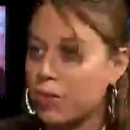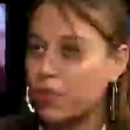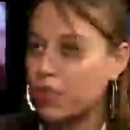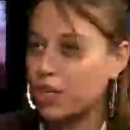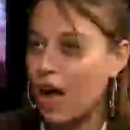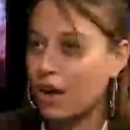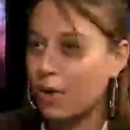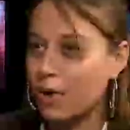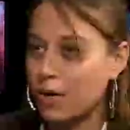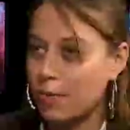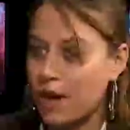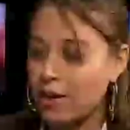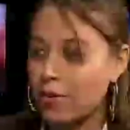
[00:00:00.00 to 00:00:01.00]
the Chicago
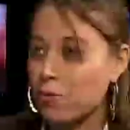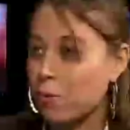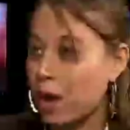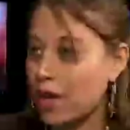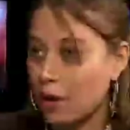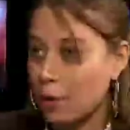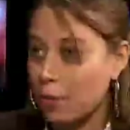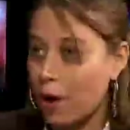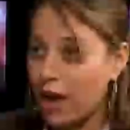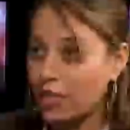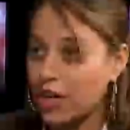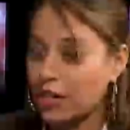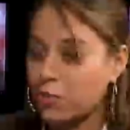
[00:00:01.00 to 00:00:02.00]
Independent Radio
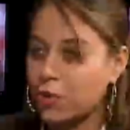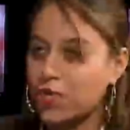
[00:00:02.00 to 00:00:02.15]
Project,